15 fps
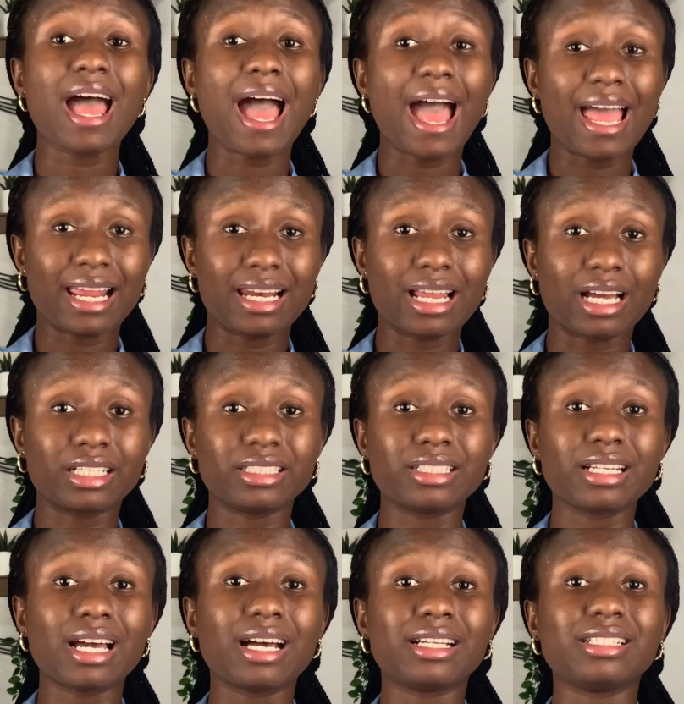island,
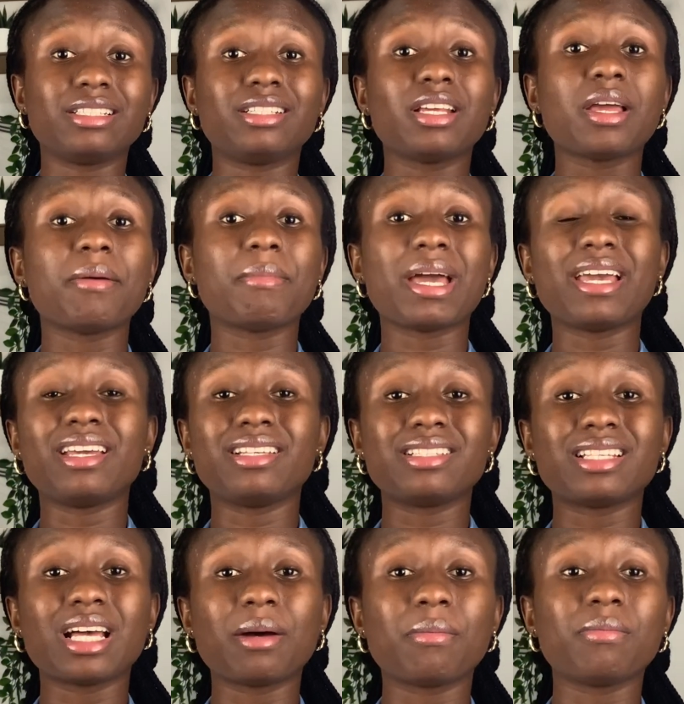and my
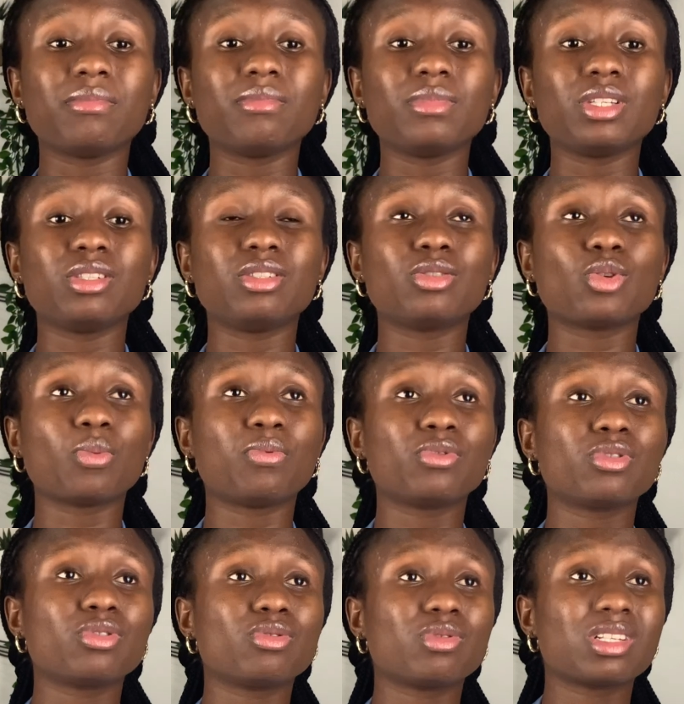exam is
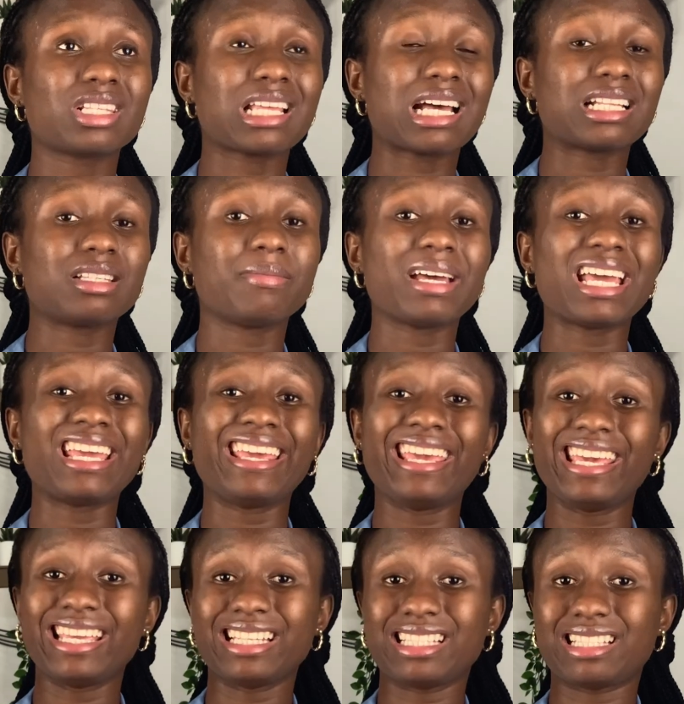supposed to start by
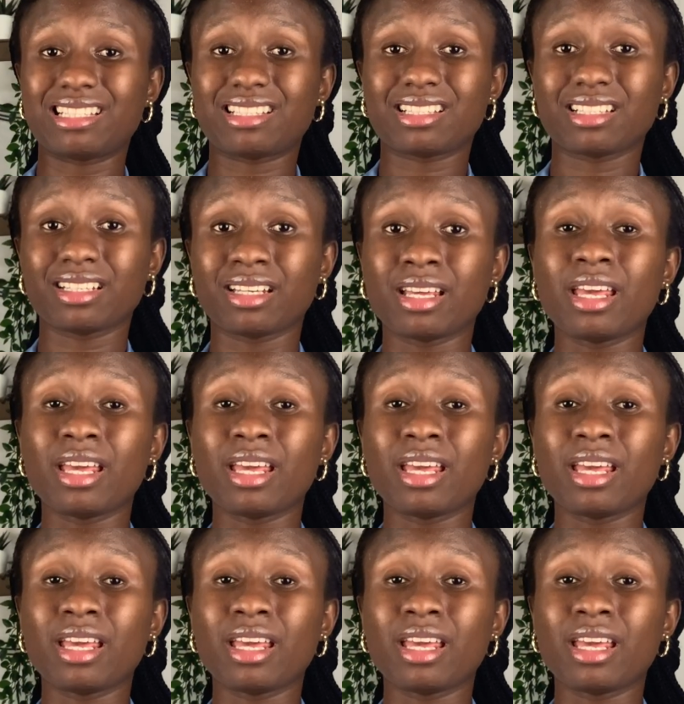8.